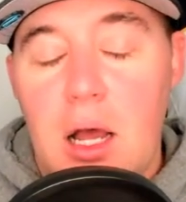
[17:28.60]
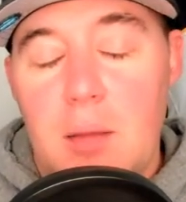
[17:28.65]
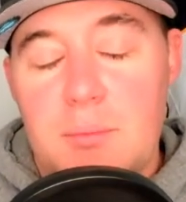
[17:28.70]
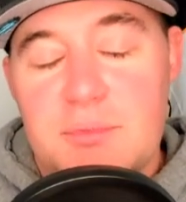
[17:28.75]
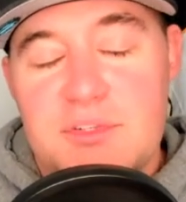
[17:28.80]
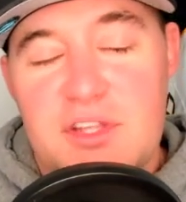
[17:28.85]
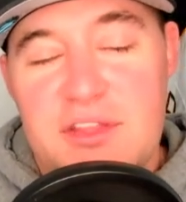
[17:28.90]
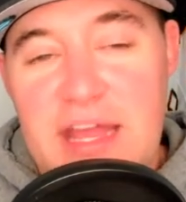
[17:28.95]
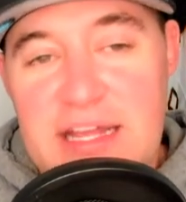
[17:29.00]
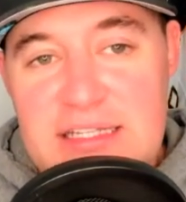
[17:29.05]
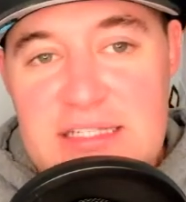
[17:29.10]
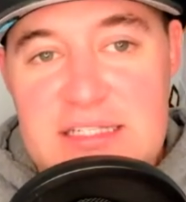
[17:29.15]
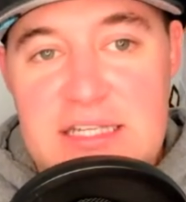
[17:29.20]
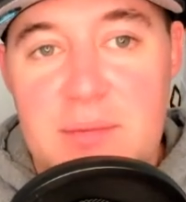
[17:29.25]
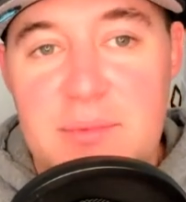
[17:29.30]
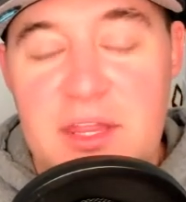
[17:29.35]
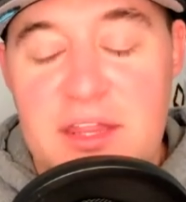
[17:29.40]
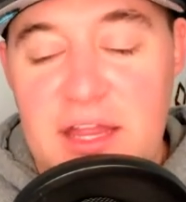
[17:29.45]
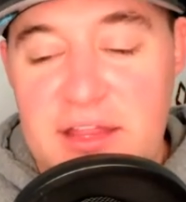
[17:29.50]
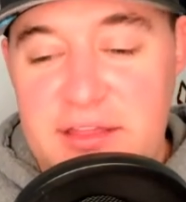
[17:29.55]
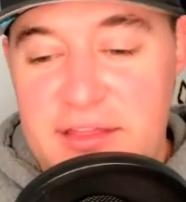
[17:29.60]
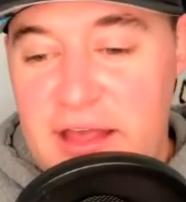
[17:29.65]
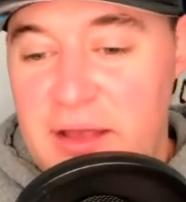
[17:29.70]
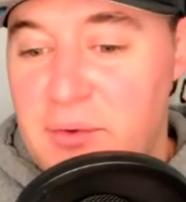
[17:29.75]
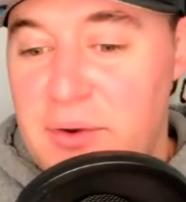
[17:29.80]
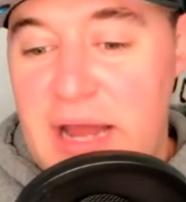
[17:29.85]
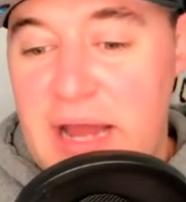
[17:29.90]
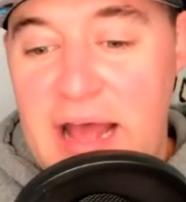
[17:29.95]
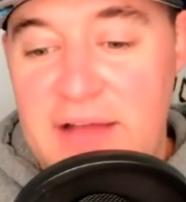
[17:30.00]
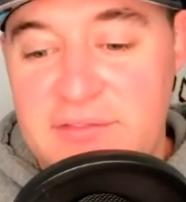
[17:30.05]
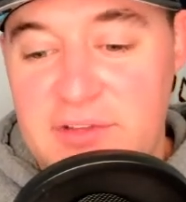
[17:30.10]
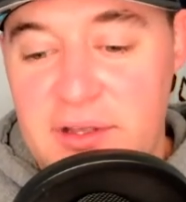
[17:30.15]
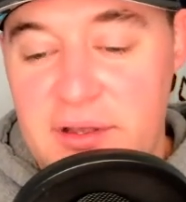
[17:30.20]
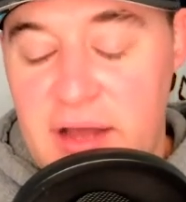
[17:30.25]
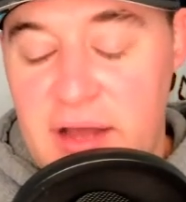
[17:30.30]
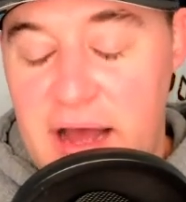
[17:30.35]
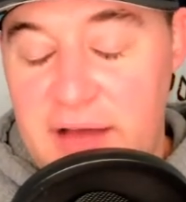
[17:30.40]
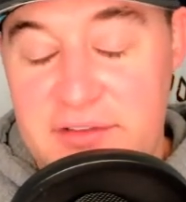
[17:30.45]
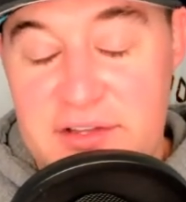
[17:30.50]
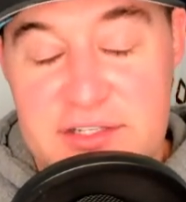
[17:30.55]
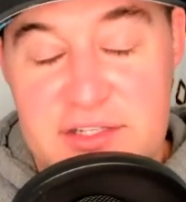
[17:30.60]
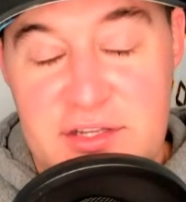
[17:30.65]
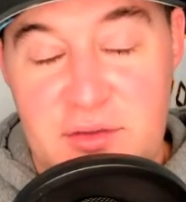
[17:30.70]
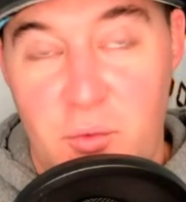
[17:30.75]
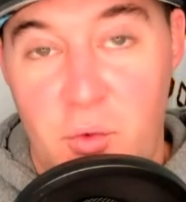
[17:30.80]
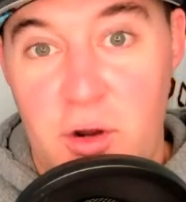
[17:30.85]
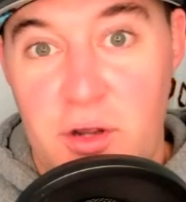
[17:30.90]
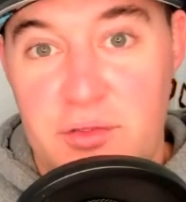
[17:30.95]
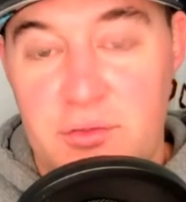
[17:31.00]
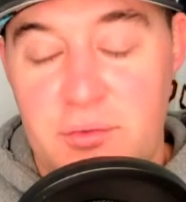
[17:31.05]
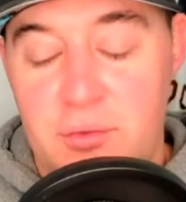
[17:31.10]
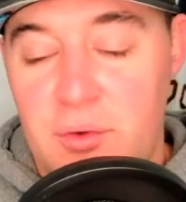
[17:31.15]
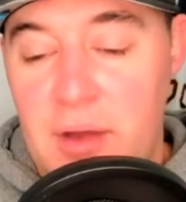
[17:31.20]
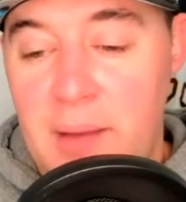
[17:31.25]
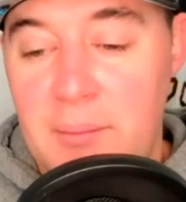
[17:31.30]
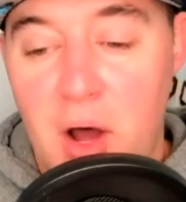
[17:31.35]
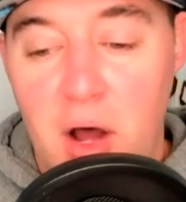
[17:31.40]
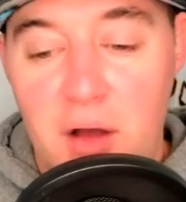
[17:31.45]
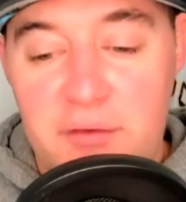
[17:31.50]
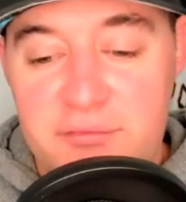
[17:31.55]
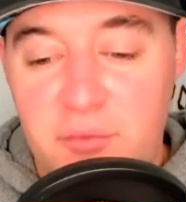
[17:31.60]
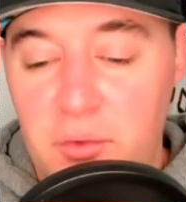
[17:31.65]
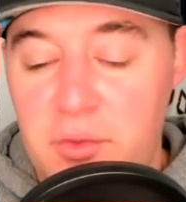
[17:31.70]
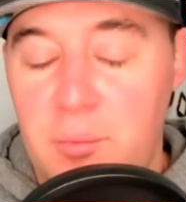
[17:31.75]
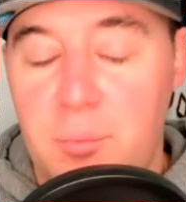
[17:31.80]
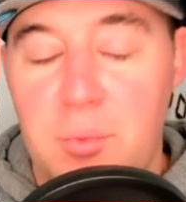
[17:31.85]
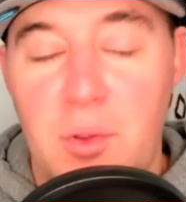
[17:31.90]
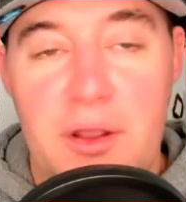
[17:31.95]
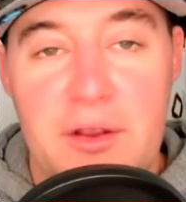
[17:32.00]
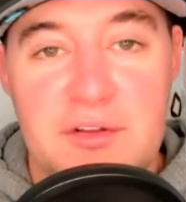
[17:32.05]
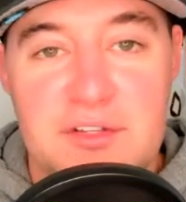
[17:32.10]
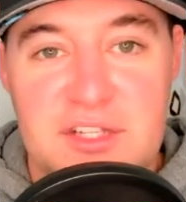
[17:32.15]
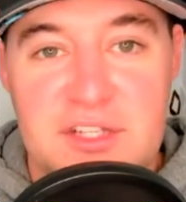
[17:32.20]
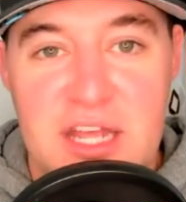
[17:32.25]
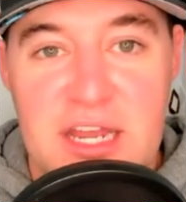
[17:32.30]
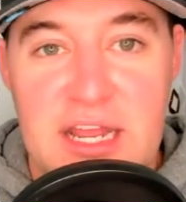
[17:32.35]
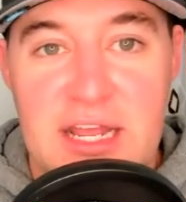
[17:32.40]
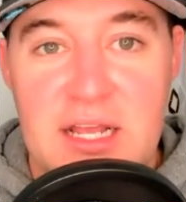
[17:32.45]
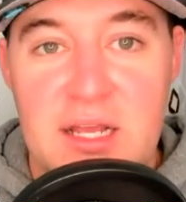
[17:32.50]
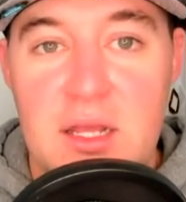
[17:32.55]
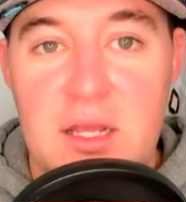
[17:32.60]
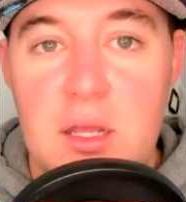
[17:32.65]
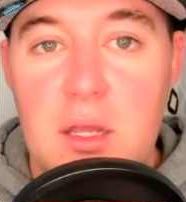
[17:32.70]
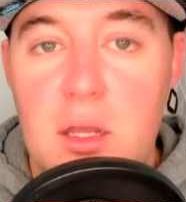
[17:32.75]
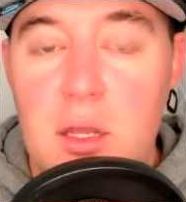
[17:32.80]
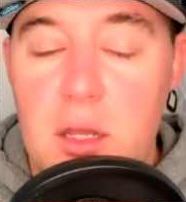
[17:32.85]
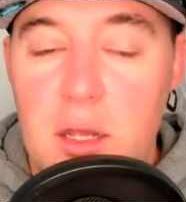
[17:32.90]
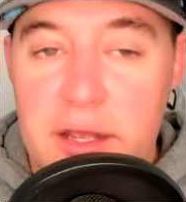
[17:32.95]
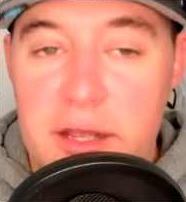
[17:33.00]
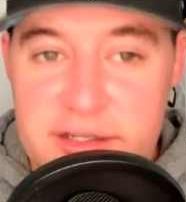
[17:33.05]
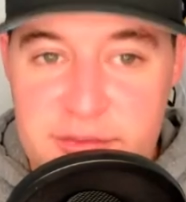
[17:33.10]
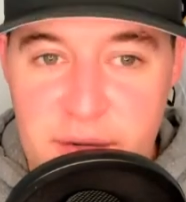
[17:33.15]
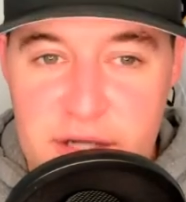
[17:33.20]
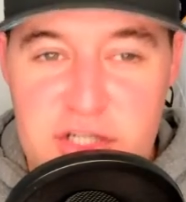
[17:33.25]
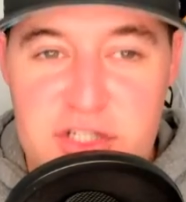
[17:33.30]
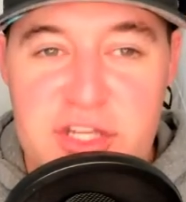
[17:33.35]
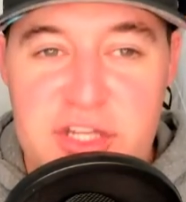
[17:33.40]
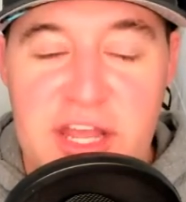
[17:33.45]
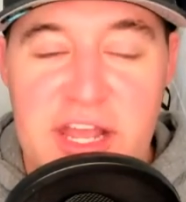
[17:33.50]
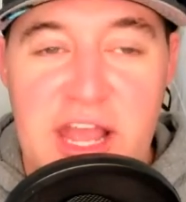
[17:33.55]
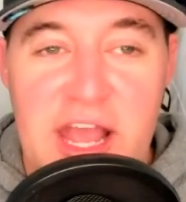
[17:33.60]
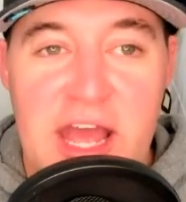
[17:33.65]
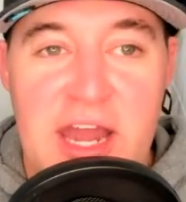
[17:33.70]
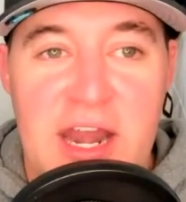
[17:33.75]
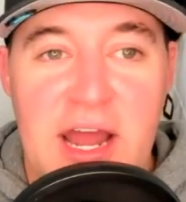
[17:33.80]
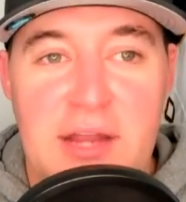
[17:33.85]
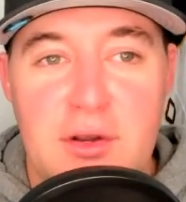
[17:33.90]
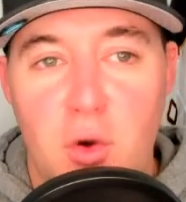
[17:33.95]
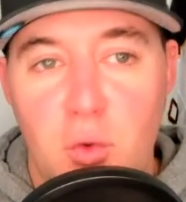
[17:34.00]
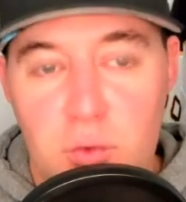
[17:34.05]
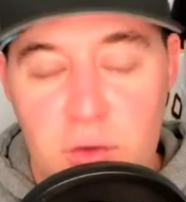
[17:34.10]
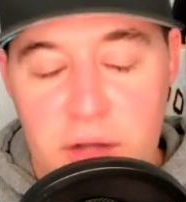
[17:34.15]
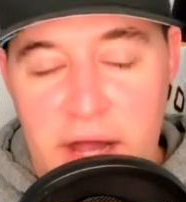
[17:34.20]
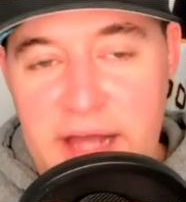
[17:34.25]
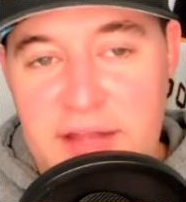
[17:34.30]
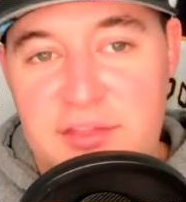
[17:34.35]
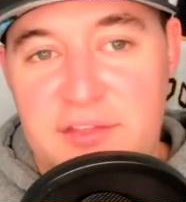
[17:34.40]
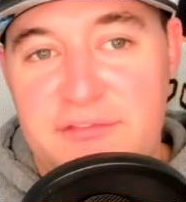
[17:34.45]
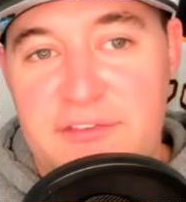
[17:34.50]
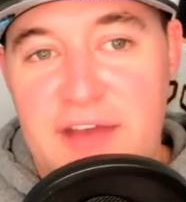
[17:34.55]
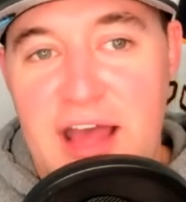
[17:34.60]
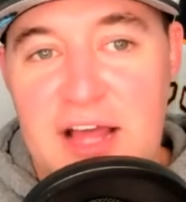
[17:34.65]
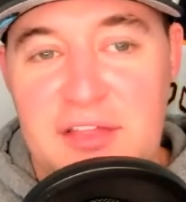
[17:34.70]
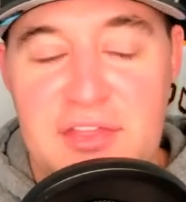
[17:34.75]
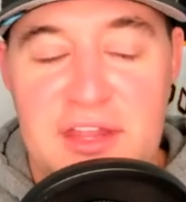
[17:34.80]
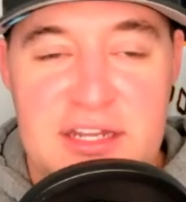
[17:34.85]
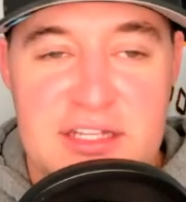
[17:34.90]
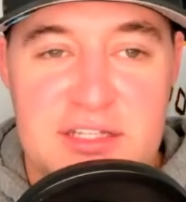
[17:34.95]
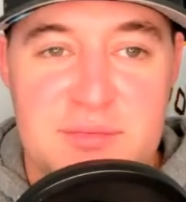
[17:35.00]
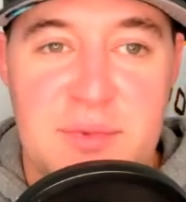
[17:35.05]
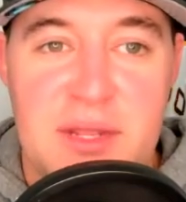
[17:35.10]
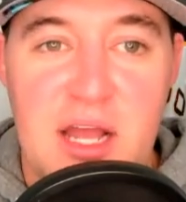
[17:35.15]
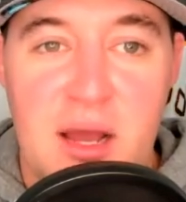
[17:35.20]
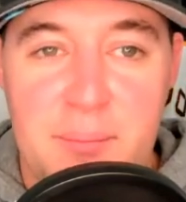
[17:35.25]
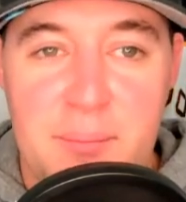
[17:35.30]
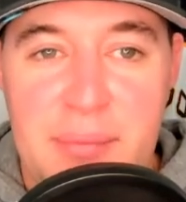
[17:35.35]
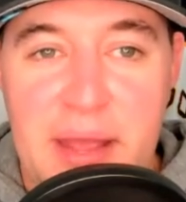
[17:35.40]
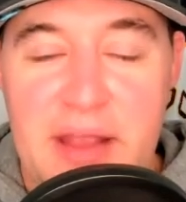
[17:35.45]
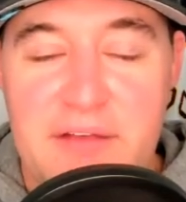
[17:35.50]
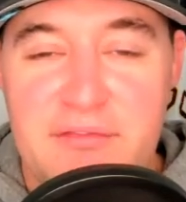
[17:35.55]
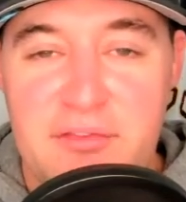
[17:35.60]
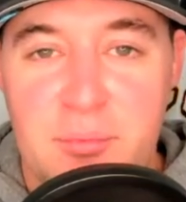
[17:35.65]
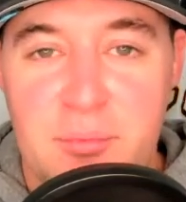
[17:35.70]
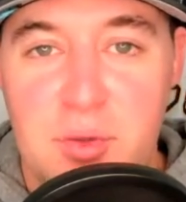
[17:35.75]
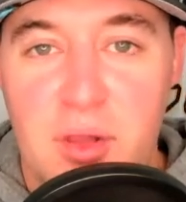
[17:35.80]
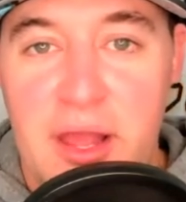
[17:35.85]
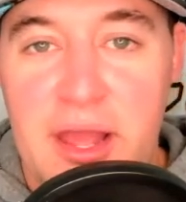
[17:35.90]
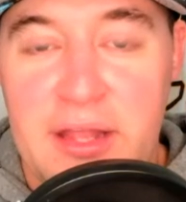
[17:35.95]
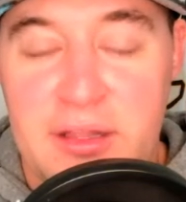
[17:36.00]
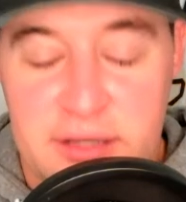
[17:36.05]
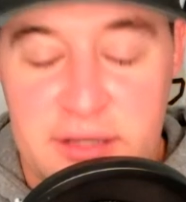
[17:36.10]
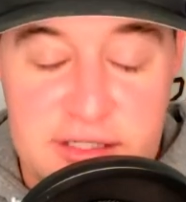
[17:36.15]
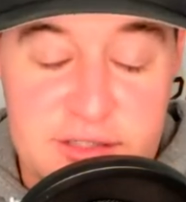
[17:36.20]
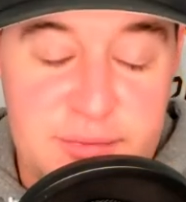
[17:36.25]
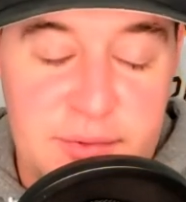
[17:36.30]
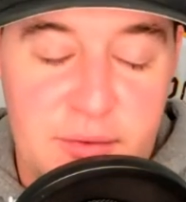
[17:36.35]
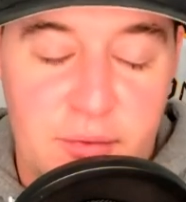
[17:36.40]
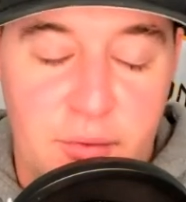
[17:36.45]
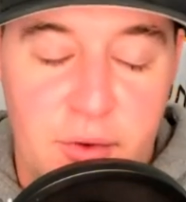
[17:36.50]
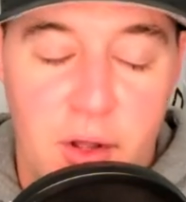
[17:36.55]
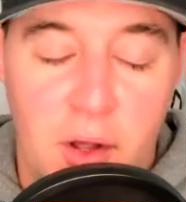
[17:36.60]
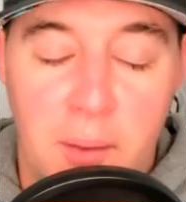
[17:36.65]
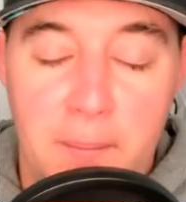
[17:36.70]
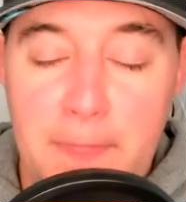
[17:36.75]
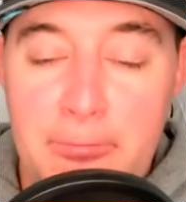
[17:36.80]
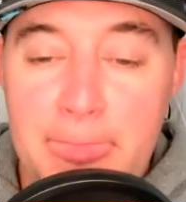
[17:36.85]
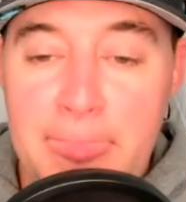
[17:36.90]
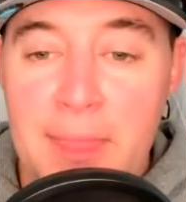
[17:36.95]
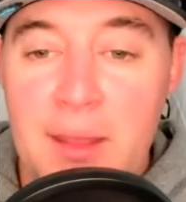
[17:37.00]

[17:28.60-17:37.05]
So that's something that they would have to obviously work through. I'm all for the players getting as much as they can. I don't like the fact that it's become pay for play, let's be real.